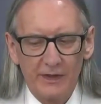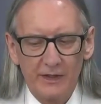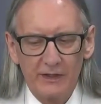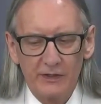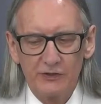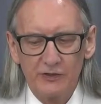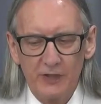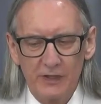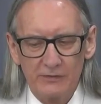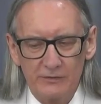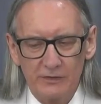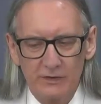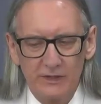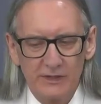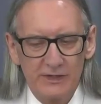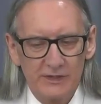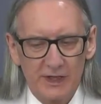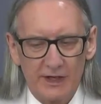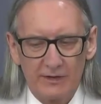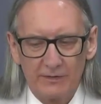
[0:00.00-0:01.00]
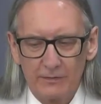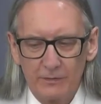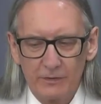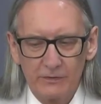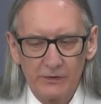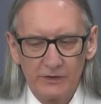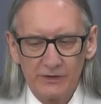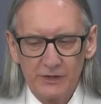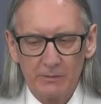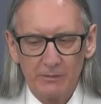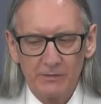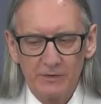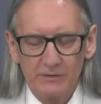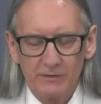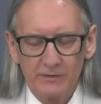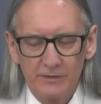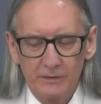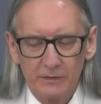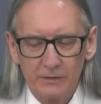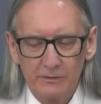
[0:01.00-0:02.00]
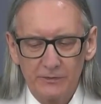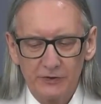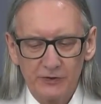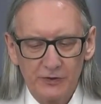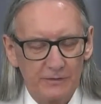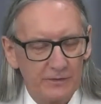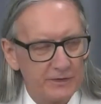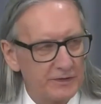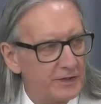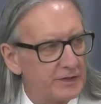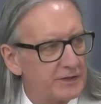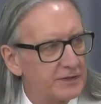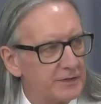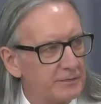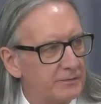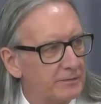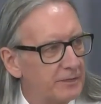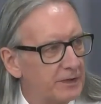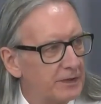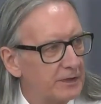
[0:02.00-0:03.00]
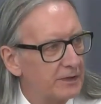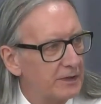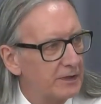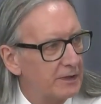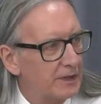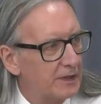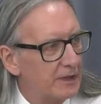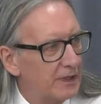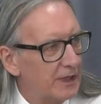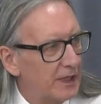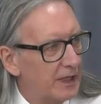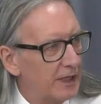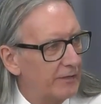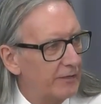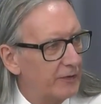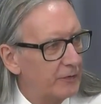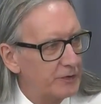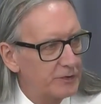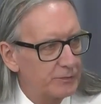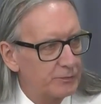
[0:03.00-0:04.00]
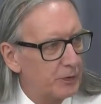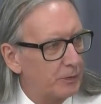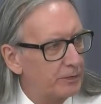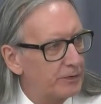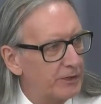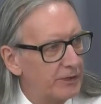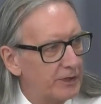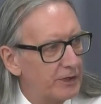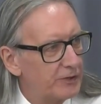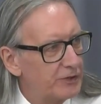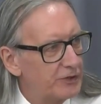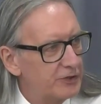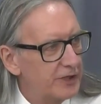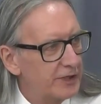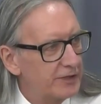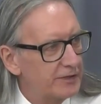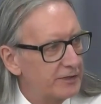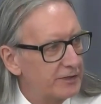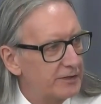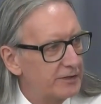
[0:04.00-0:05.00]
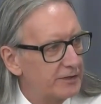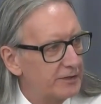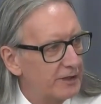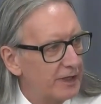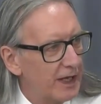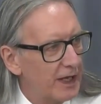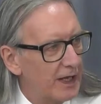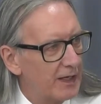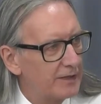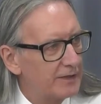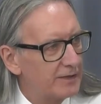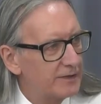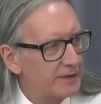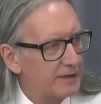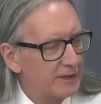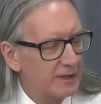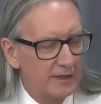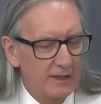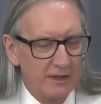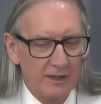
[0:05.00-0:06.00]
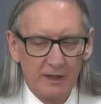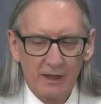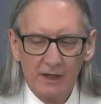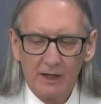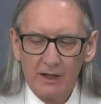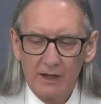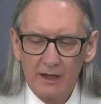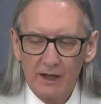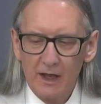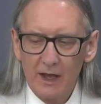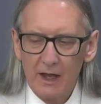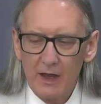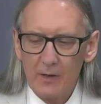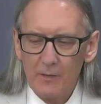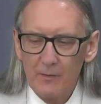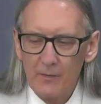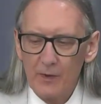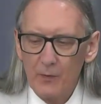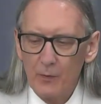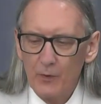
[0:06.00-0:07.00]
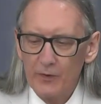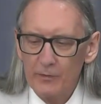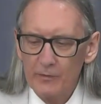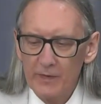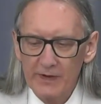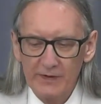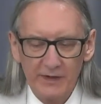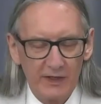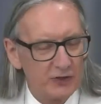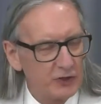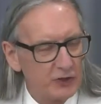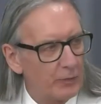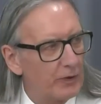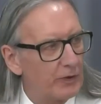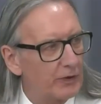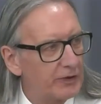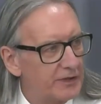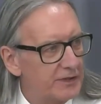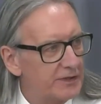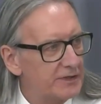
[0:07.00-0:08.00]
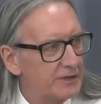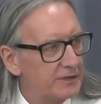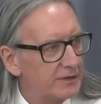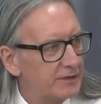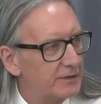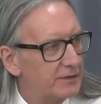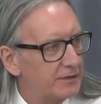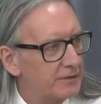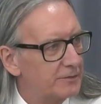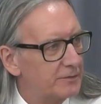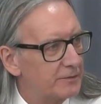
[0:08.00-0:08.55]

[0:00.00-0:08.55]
think in general the staff were receptive to a shift system if it was properly negotiated, and it would have made their job a lot easier.